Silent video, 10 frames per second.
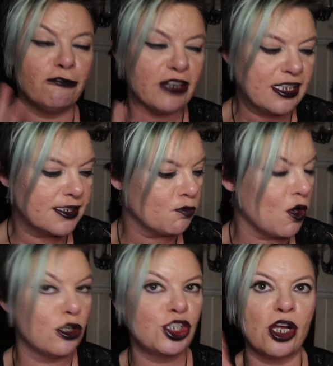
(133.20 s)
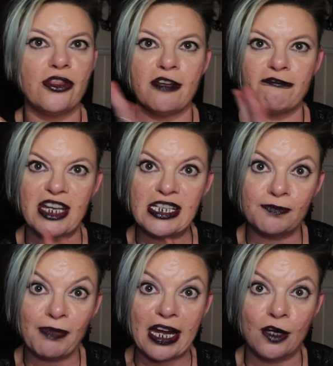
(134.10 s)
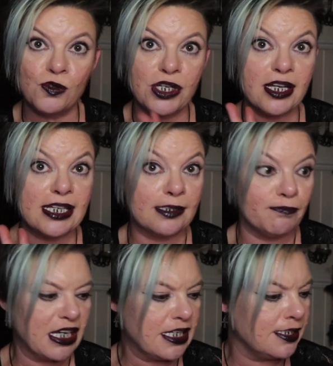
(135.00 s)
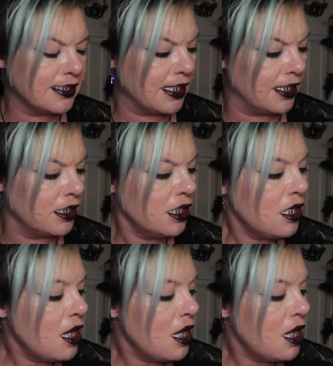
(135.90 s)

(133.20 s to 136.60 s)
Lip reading: face wash and their face powder is amazing.